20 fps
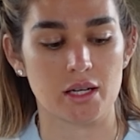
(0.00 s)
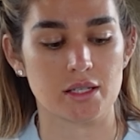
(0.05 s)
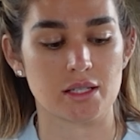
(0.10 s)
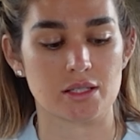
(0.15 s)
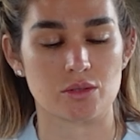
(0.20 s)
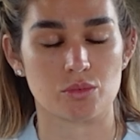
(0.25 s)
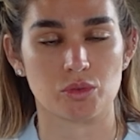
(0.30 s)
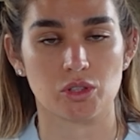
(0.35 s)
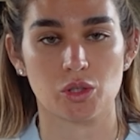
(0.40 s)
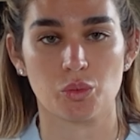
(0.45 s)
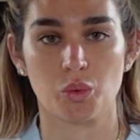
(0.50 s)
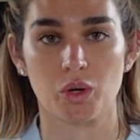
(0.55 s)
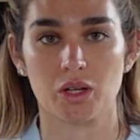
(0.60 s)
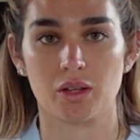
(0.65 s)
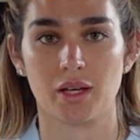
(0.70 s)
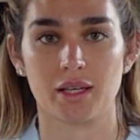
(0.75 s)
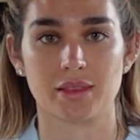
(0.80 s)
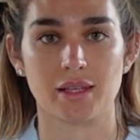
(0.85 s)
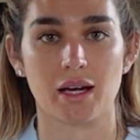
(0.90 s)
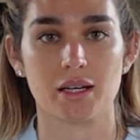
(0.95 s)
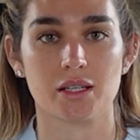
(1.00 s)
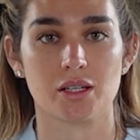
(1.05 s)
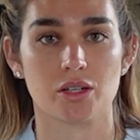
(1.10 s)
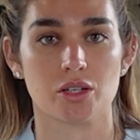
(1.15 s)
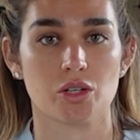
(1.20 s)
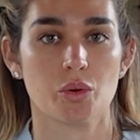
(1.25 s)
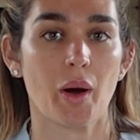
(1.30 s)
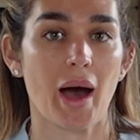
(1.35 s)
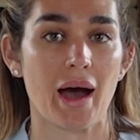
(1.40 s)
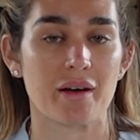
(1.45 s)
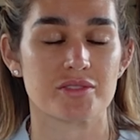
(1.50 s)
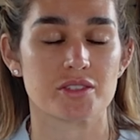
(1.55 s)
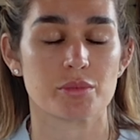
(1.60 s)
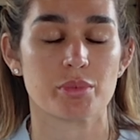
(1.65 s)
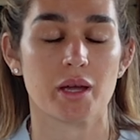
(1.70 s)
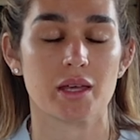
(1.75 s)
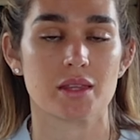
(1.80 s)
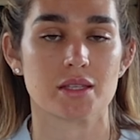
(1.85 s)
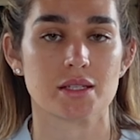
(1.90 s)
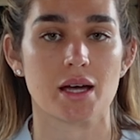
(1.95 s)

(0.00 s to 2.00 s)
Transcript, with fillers: It doesn't really work like that here. You have to pay the